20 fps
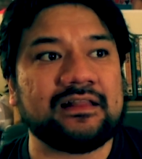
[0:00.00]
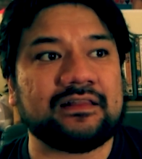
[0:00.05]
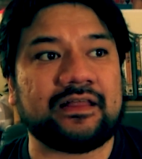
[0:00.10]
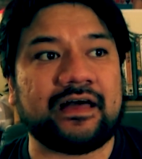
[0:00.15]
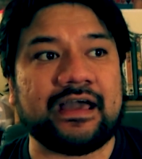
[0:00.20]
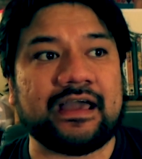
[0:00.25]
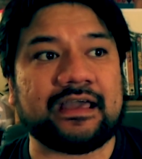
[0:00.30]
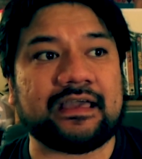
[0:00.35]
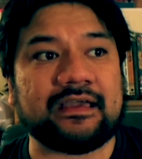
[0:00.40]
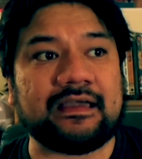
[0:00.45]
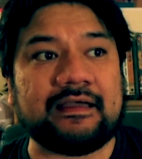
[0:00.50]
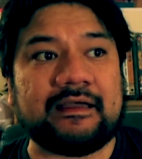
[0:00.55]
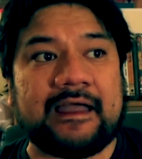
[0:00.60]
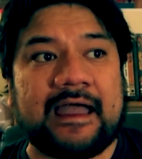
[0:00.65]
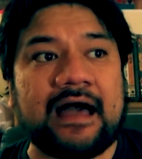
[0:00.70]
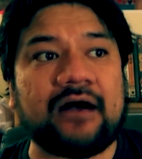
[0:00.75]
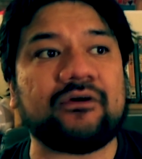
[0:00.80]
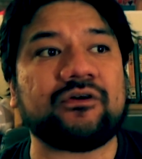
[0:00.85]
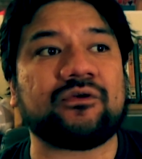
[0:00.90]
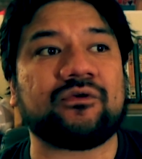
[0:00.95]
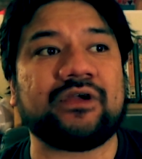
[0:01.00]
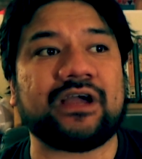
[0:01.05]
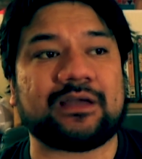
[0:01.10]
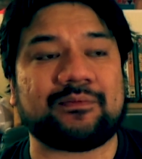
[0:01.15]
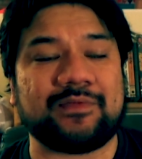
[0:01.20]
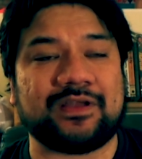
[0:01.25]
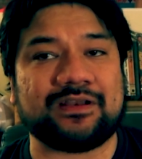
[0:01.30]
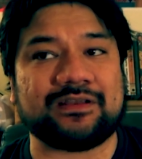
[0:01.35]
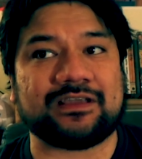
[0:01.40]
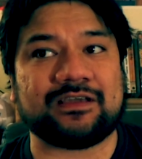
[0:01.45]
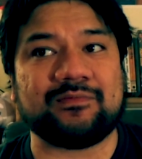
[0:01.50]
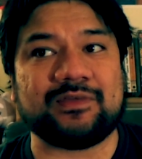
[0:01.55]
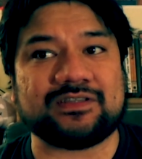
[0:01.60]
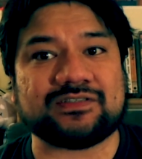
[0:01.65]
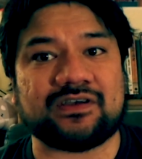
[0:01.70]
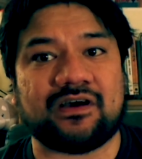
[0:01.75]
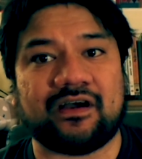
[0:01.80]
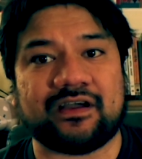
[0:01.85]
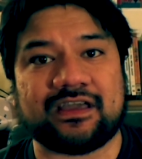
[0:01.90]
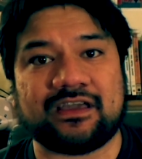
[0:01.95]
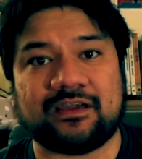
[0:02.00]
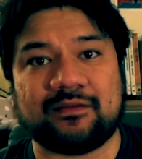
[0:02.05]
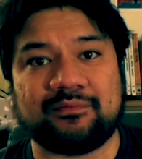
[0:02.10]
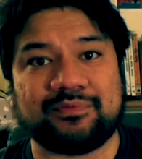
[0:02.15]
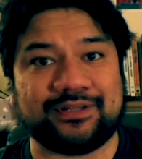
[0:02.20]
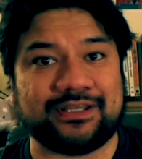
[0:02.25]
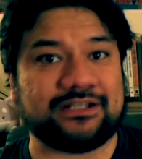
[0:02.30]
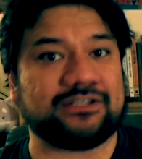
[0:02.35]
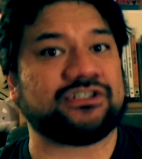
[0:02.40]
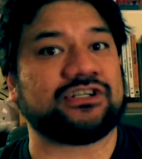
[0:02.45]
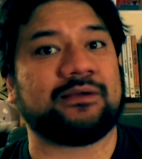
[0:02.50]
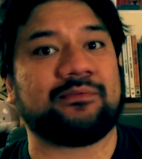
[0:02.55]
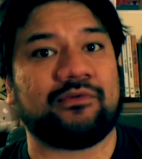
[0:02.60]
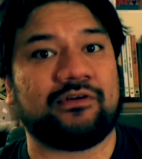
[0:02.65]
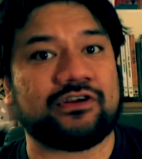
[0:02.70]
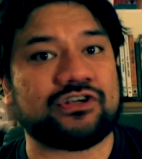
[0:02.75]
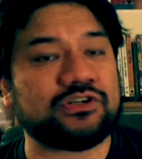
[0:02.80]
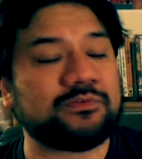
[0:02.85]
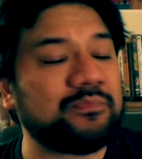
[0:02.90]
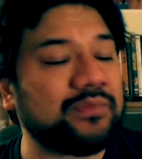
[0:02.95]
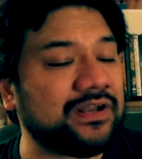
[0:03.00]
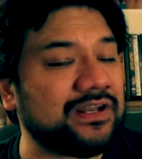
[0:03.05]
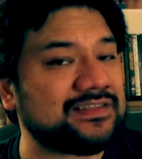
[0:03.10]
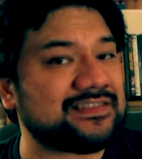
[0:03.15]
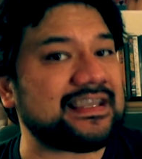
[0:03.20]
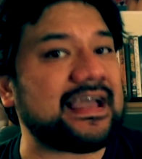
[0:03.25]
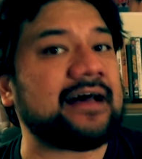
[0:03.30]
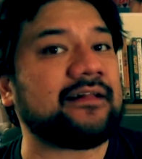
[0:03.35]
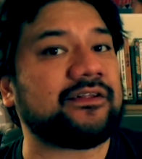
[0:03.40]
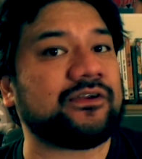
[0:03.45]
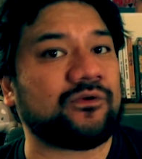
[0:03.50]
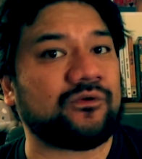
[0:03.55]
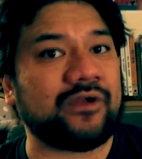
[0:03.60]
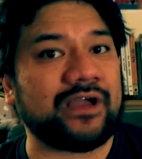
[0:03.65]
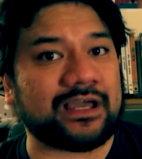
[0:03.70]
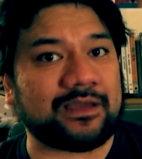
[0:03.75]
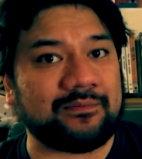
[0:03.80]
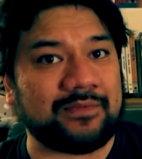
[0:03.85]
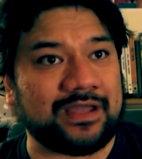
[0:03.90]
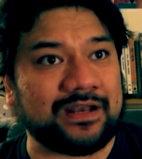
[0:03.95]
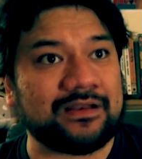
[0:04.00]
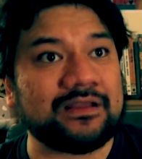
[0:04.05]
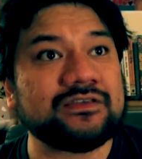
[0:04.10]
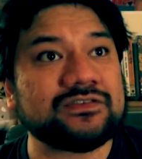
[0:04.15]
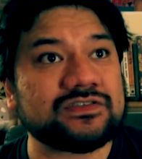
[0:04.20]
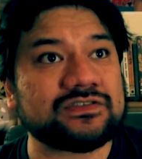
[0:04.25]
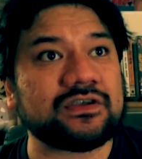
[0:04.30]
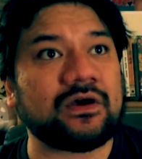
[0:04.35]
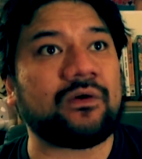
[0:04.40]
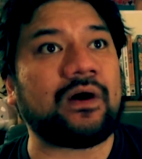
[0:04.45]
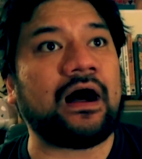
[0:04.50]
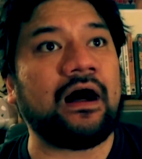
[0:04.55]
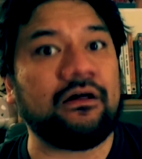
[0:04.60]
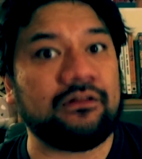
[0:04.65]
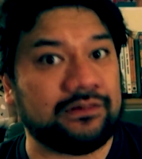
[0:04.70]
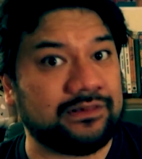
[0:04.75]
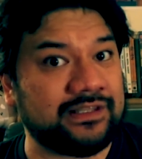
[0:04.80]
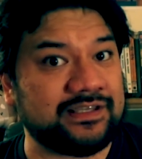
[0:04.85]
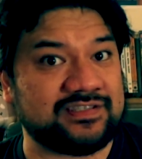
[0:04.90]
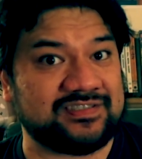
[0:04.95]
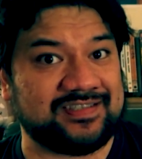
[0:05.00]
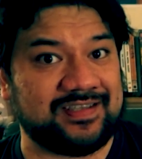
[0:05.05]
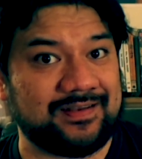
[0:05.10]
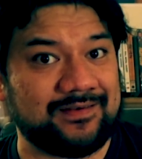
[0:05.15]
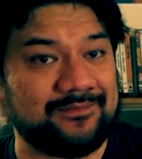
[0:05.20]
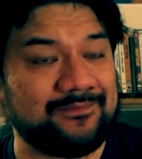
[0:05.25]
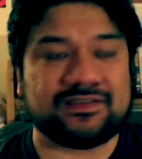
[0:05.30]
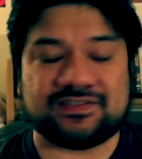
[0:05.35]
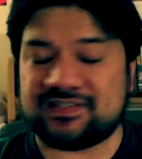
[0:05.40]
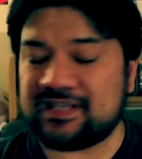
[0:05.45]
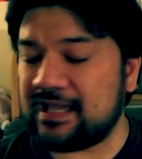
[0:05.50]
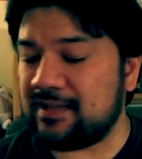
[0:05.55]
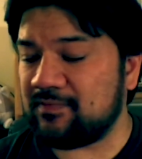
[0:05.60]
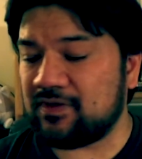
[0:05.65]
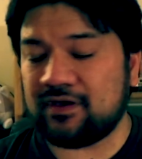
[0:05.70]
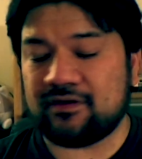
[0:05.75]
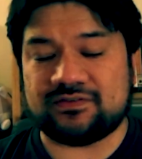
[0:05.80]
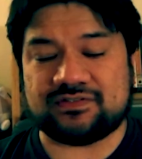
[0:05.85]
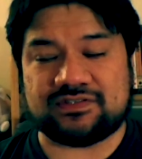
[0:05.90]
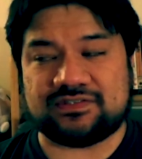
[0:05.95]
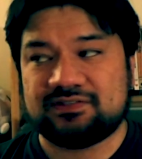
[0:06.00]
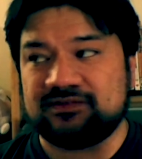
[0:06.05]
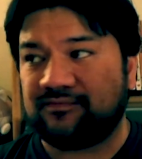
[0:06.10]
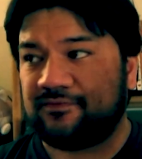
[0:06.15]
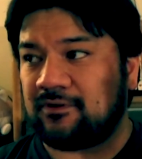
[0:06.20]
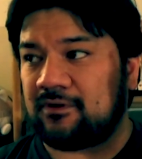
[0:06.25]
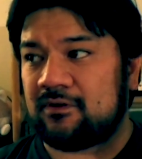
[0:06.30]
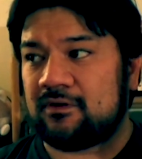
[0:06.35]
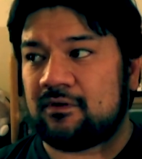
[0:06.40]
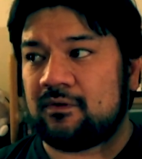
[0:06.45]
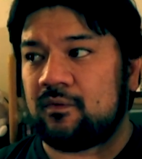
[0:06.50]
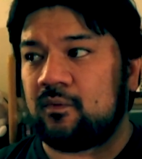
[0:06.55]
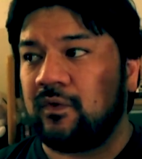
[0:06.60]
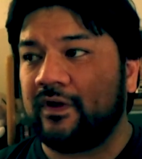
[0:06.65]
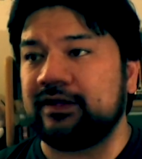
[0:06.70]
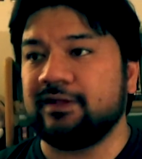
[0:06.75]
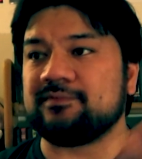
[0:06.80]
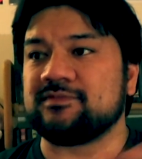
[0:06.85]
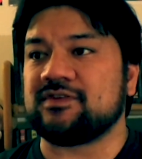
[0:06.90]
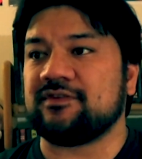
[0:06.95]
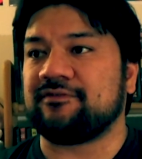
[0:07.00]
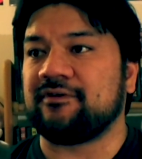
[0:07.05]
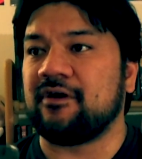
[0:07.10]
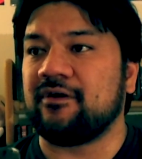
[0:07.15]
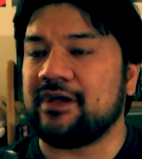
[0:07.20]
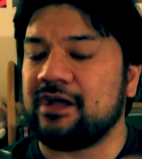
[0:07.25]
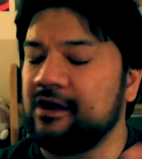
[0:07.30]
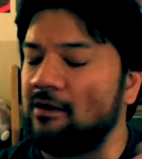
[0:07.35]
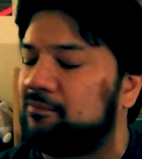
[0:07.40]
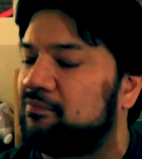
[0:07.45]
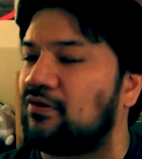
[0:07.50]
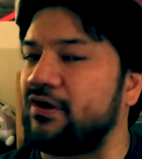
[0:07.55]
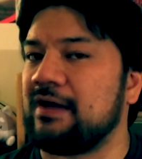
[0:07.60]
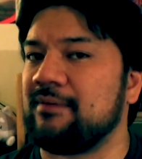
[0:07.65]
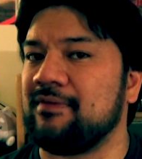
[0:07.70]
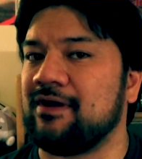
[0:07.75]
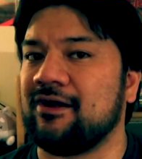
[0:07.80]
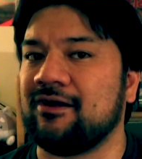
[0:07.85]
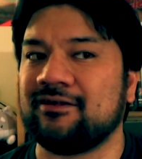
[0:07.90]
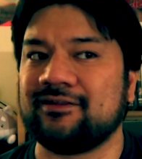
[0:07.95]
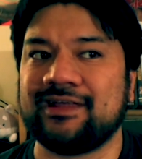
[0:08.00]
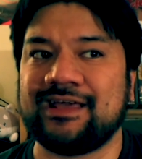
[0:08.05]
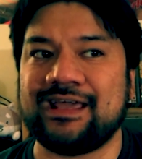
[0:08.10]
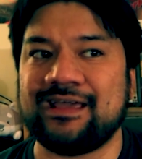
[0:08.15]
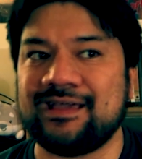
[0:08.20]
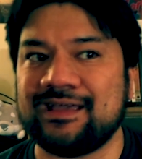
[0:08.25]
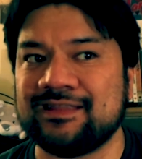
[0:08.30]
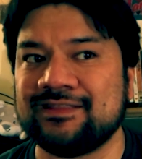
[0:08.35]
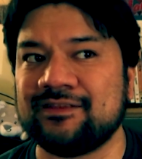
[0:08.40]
Like, Alan Rickman could be talking complete gibberish, but it's Alan Rickman, so I'll listen. Same goes for Willem Dafoe here primarily.